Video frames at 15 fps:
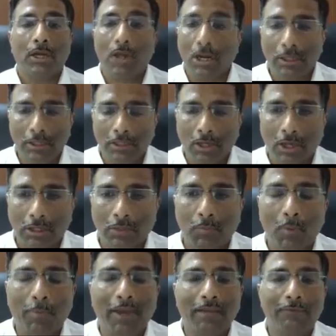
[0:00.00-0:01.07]
not the
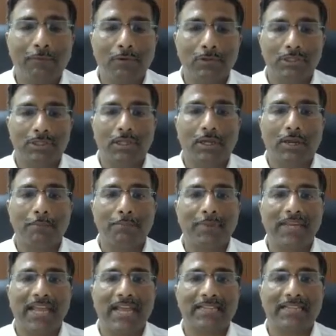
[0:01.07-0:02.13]
mobile phones, the
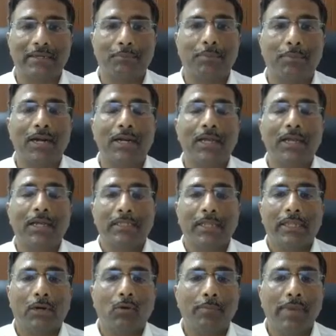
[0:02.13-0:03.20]
company asset, but
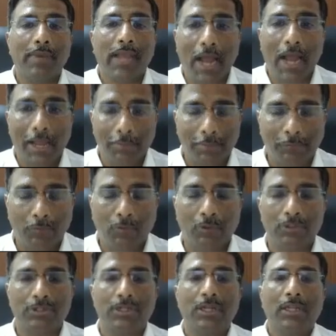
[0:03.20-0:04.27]
there could be IP
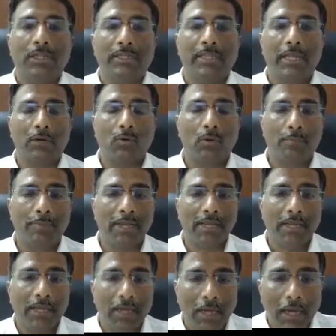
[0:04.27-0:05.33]
phones. There could
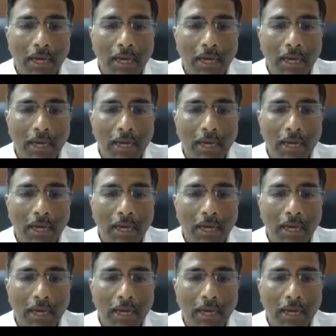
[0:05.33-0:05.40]
be